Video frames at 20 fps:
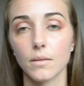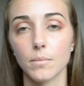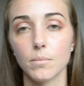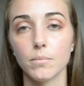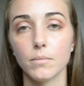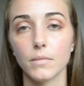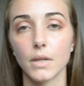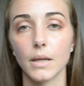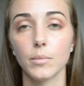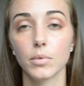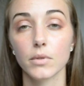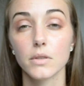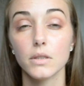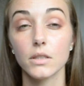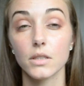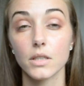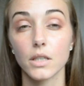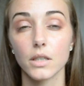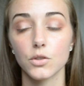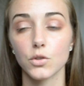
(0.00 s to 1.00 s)

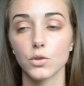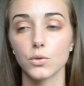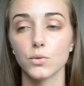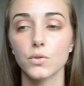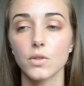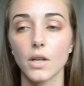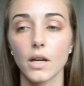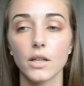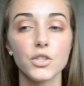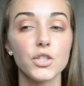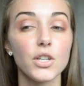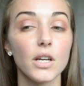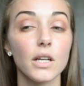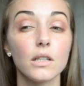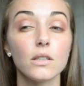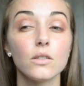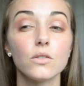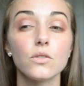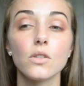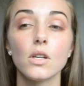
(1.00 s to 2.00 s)
Maybelline Tattoos
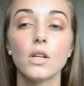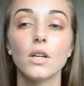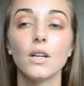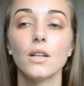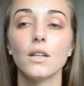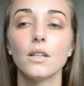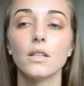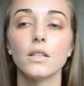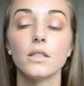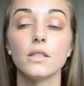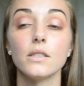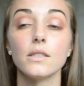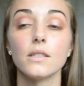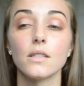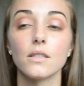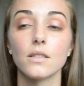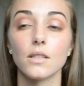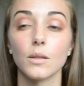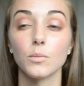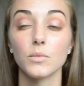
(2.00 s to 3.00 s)
eyeshadows because
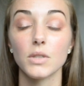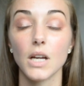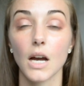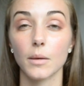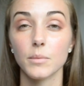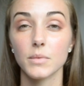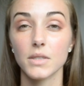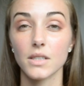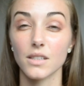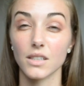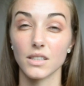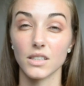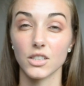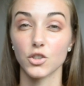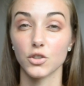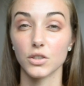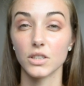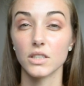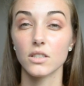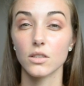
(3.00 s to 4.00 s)
sometimes it gets
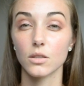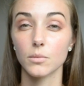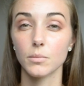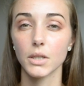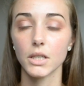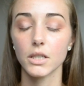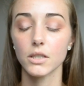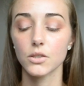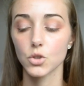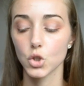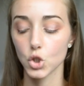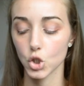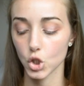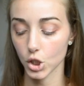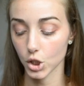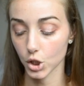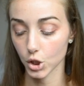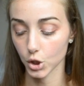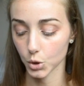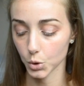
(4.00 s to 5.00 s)
crease on me,
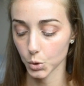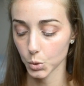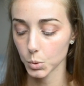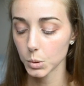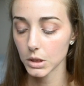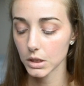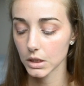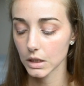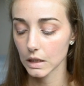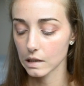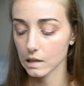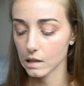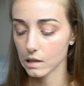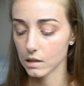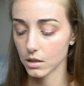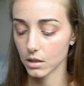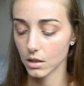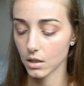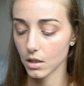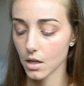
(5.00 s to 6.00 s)
so
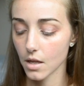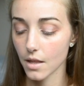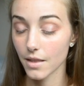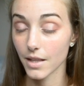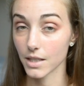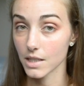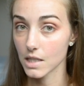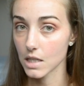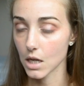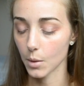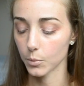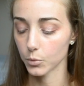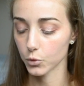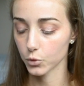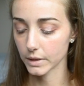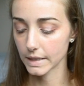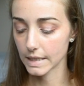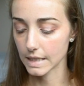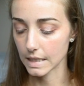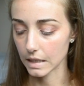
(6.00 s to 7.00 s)
that's not
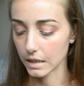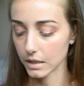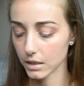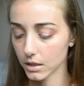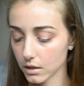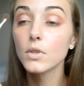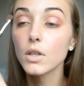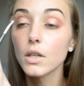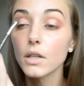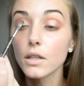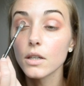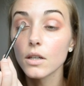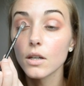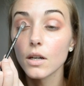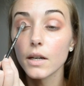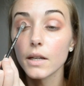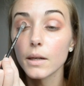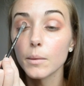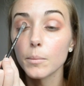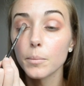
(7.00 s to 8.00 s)
pretty. I'm gonna go
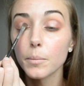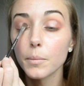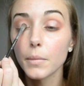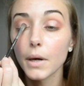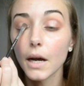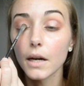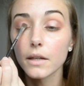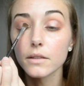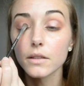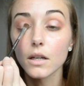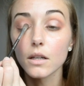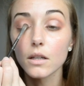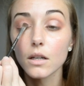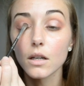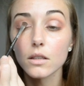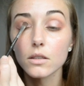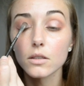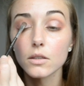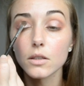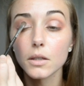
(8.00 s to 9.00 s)
ahead and pack that
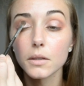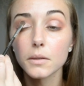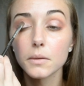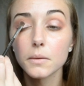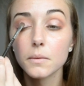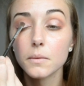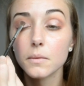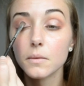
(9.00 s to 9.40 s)
color on.